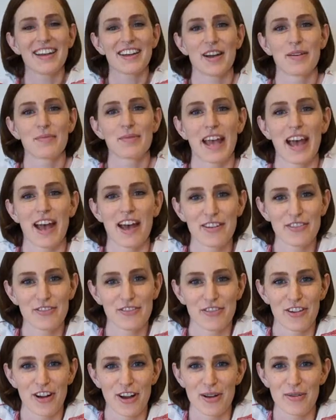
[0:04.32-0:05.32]
I'm Kat
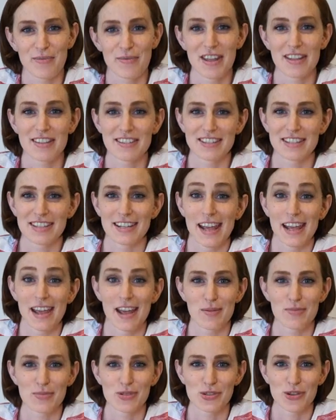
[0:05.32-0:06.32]
from Today
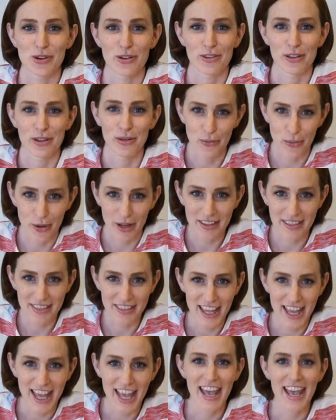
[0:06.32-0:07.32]
I'm Struggling With,
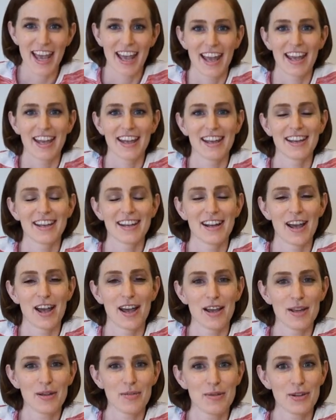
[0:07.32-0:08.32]
and
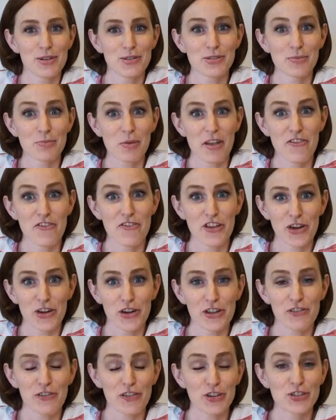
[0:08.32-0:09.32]
I'm here doing my very
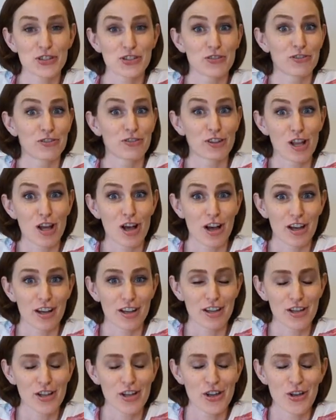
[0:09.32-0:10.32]
first
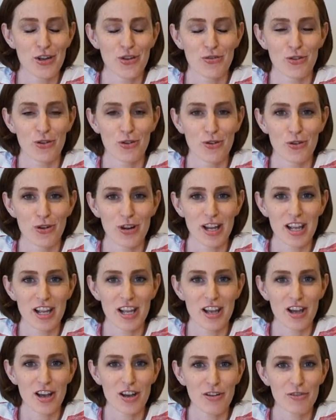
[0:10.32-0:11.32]
vlog,
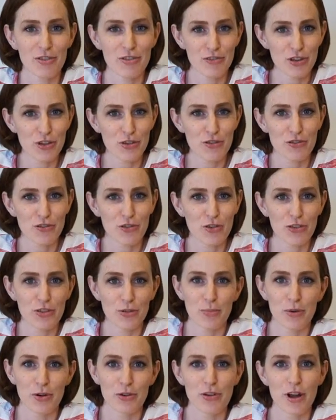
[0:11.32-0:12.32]
recording a review for the
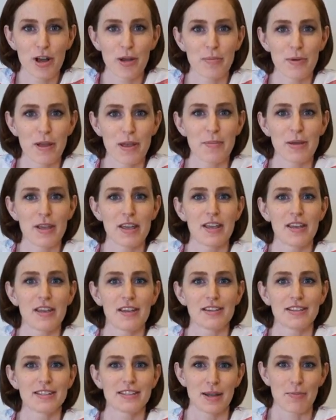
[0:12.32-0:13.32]
Bird Rock Baby
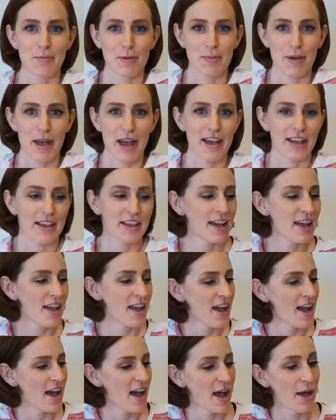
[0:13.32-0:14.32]
diaper bag.
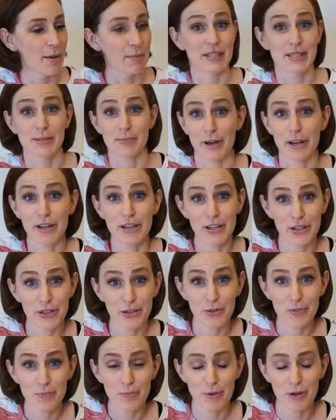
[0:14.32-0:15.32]
It's brand
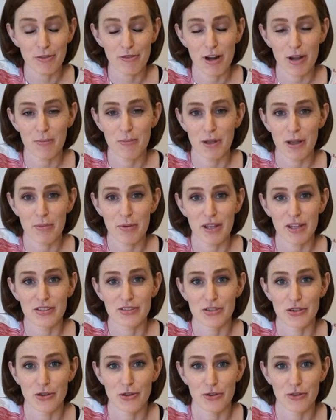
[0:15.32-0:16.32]
new. Bird Rock Baby is
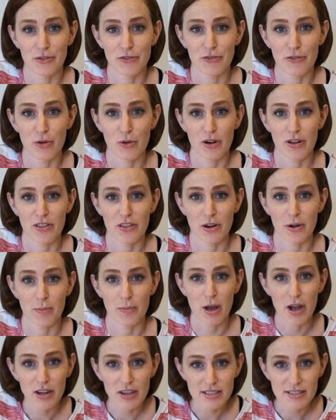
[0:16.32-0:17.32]
known for their
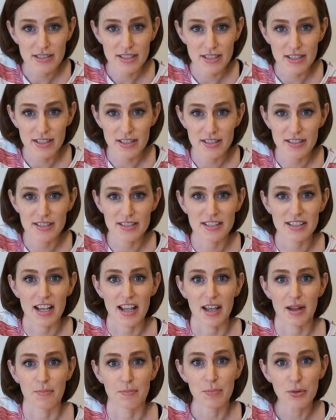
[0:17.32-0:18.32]
moccasins
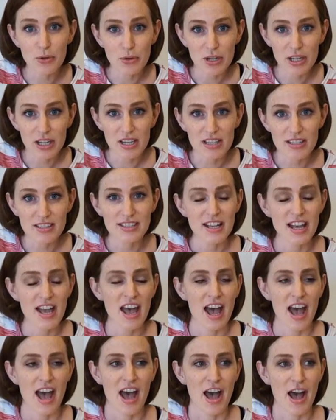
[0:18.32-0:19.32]
and booties,
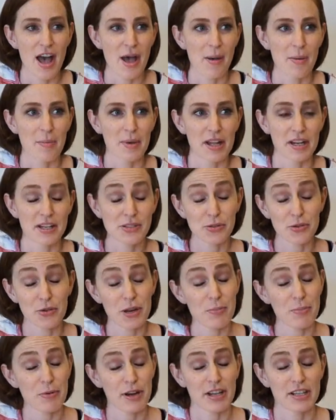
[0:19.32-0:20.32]
and it's a great
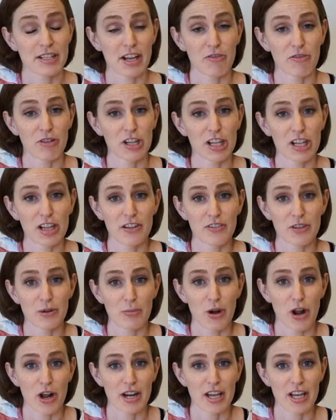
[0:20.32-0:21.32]
brand. I really love their
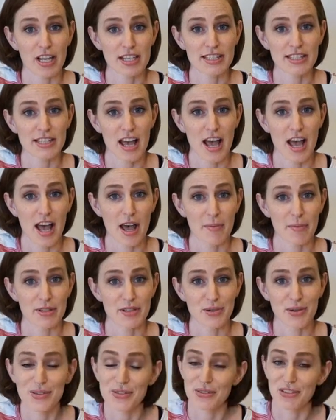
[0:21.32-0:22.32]
products, and
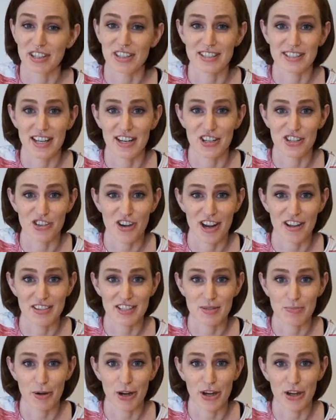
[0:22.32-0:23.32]
so I was really excited to try out this
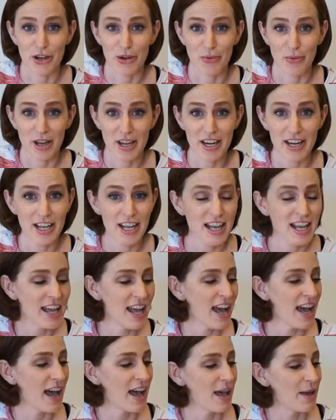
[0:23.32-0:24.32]
brand new one.
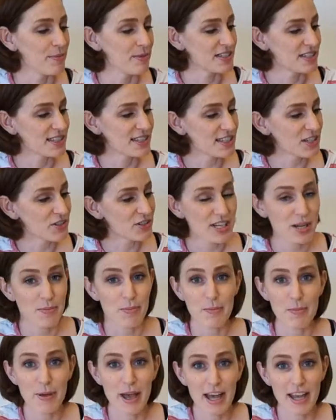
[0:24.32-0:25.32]
This is their
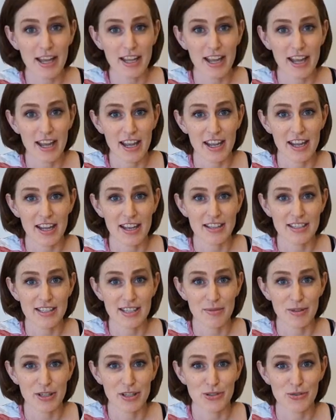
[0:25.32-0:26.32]
diaper bag, and
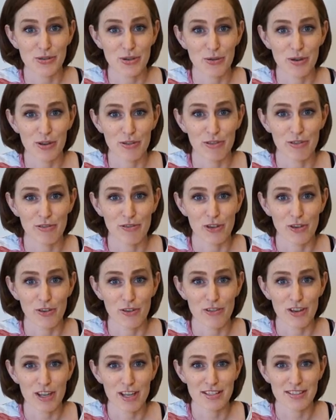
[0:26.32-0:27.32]
I'm going to do a quick review
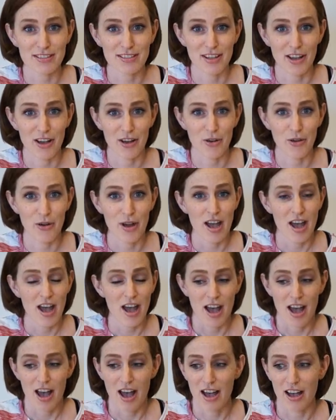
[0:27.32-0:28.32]
of it, so
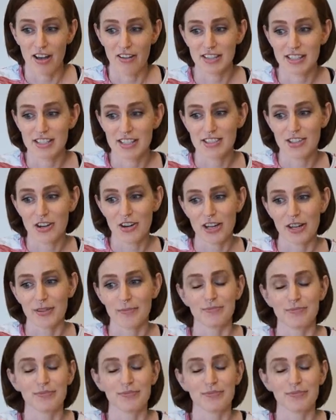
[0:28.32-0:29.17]
let's get started.